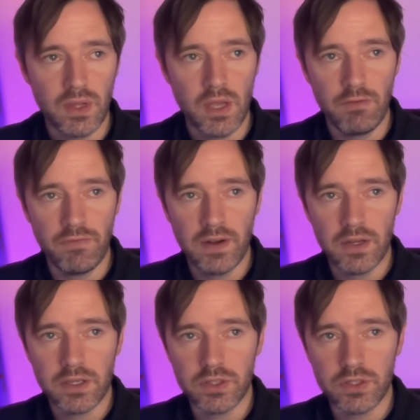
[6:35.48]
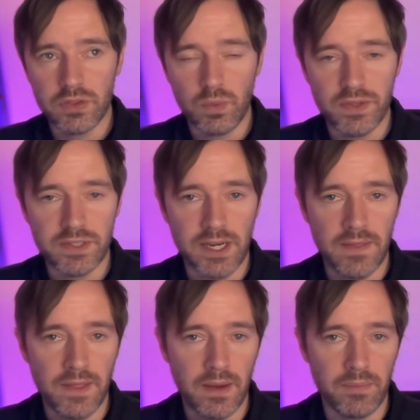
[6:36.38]
if Villa can just
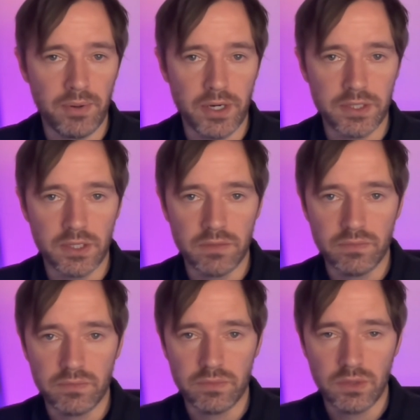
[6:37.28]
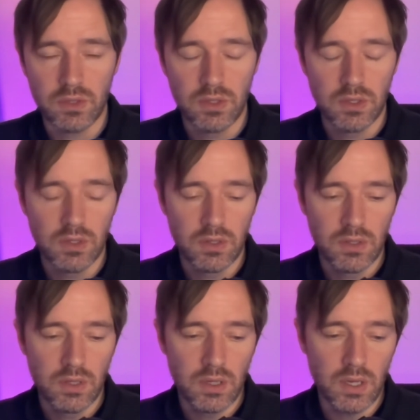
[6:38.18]
withstand that pressure,
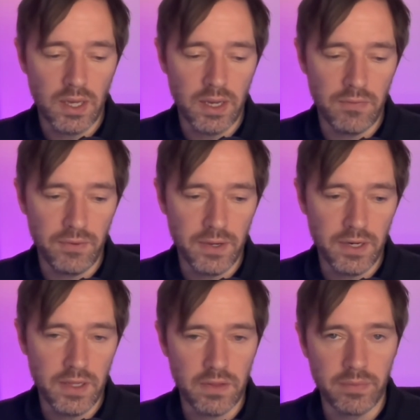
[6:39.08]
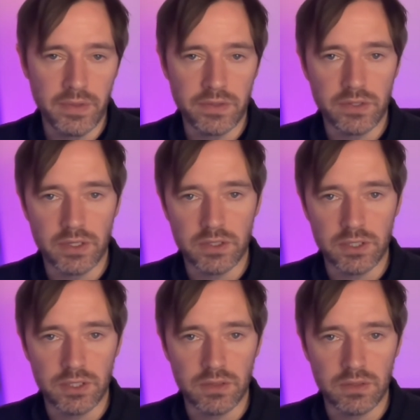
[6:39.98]
and if we can hit them in the
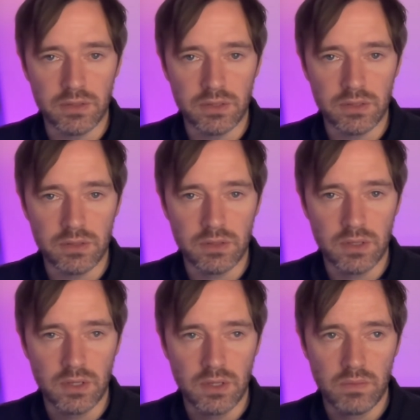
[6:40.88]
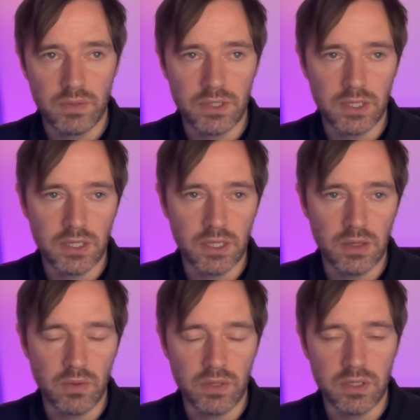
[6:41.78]
transitions, particularly
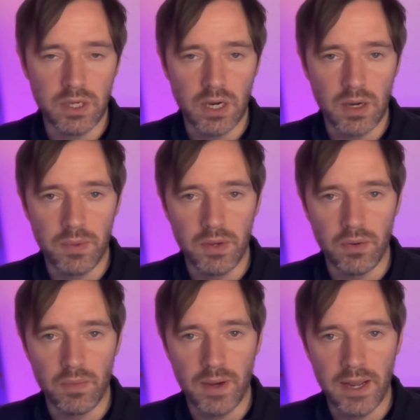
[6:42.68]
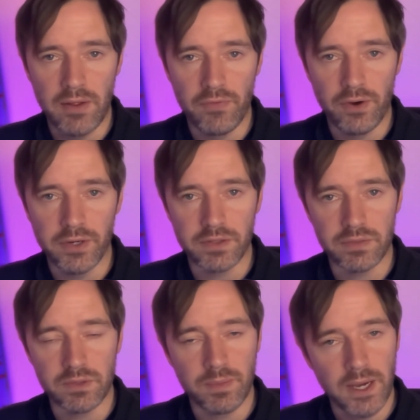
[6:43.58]
with a Diaby or a Bailey finding some
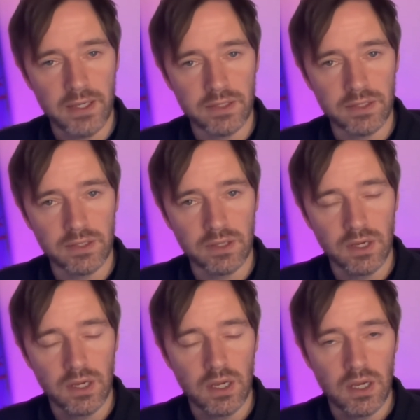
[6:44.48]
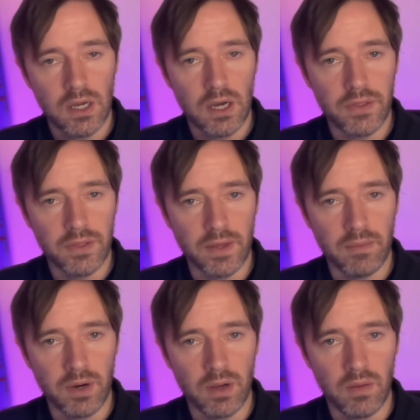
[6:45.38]
space, I think that
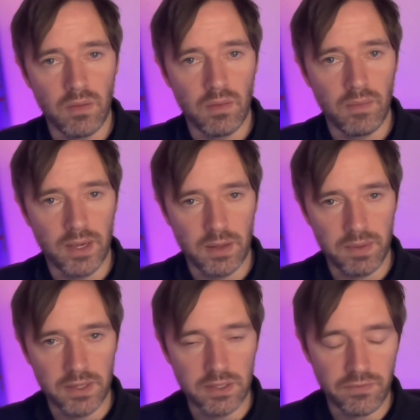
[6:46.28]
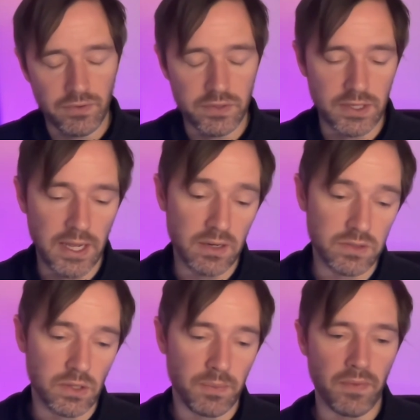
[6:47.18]
might make a big difference. And on
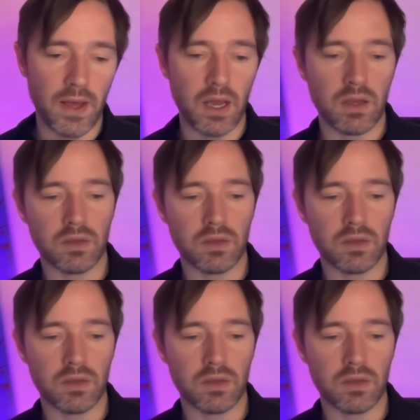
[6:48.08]
top of that,